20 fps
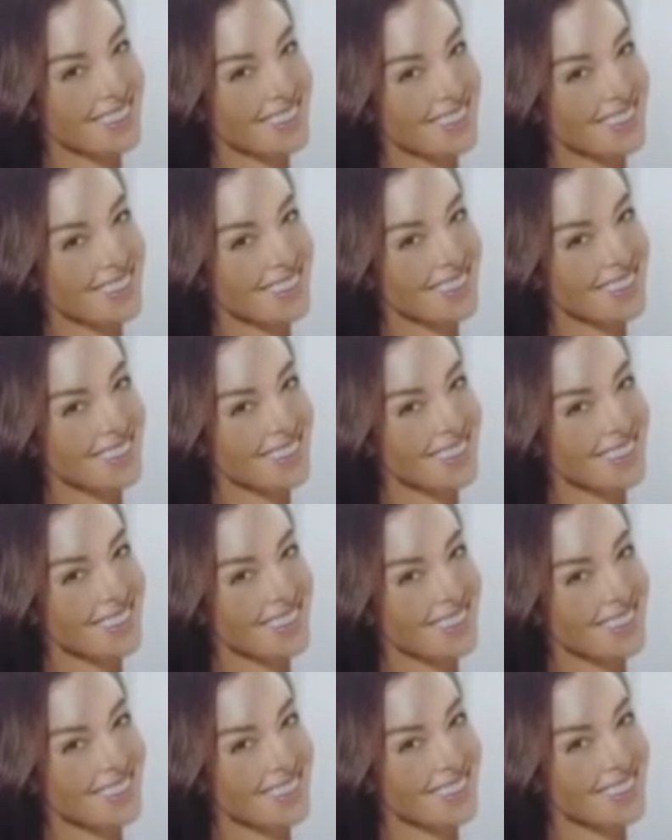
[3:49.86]

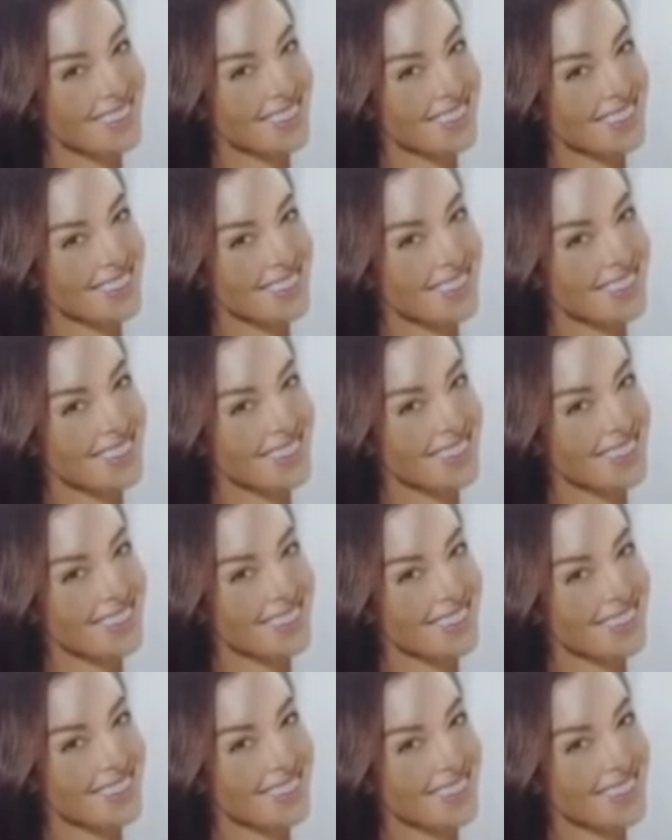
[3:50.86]

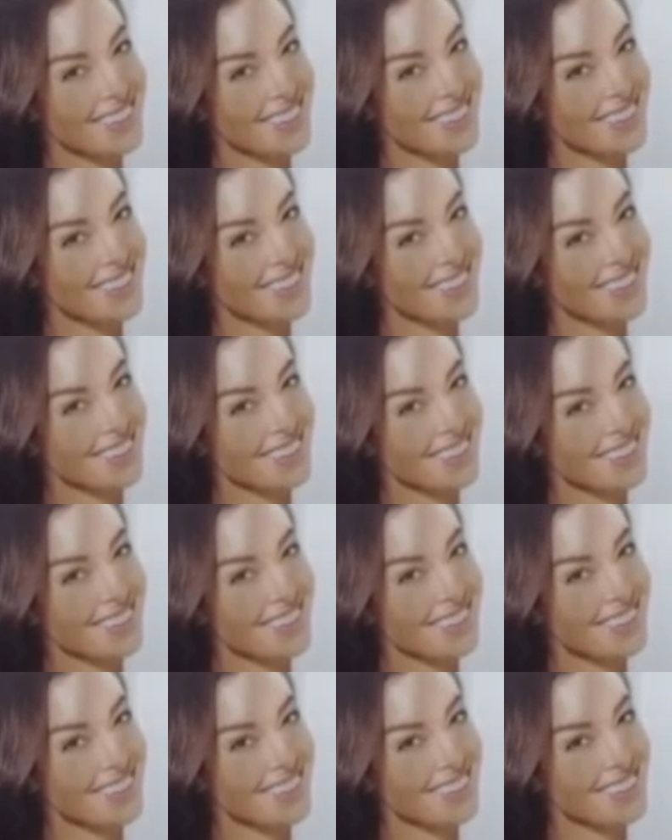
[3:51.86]

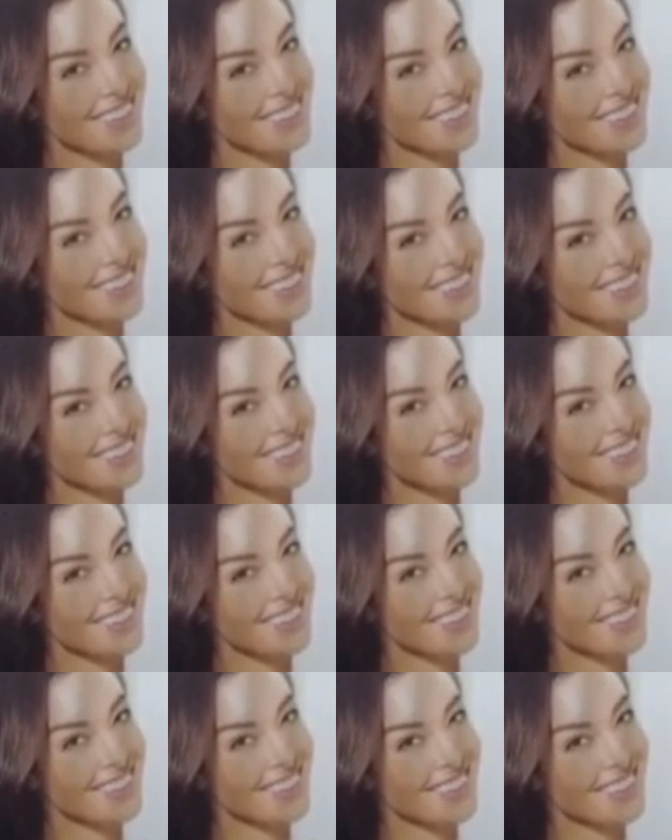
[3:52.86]

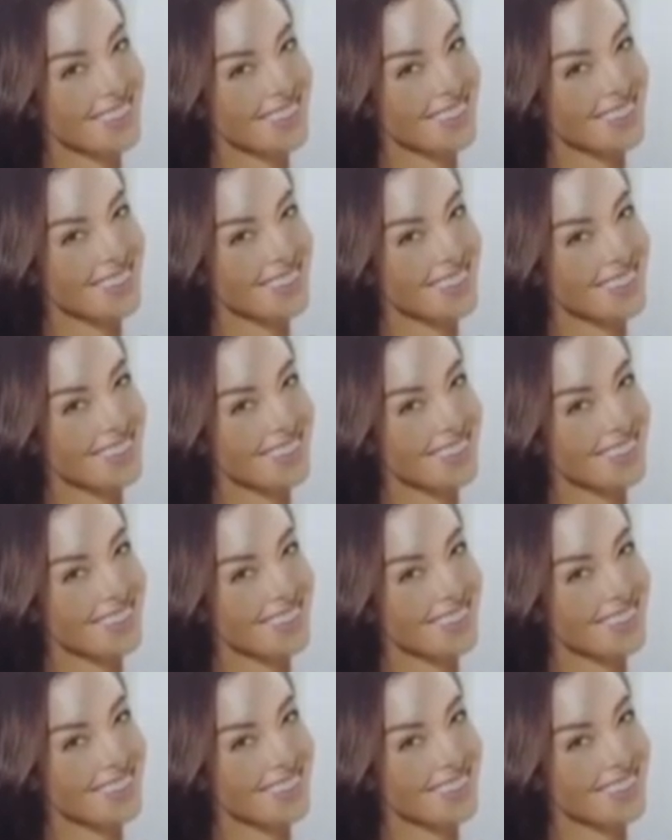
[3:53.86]
(not speaking)